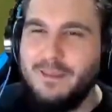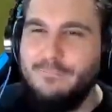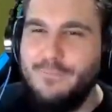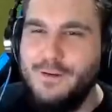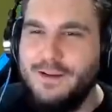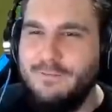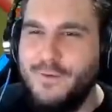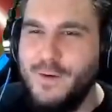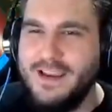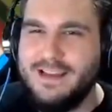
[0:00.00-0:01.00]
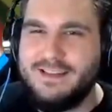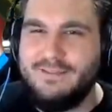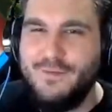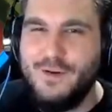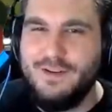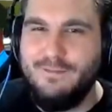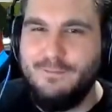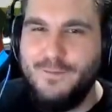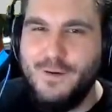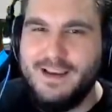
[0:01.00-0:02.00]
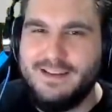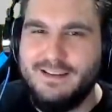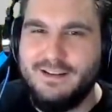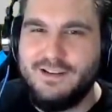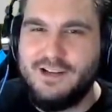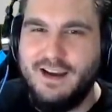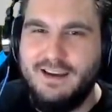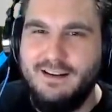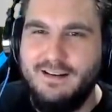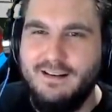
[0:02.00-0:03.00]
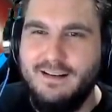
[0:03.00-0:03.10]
Fua gets a little check here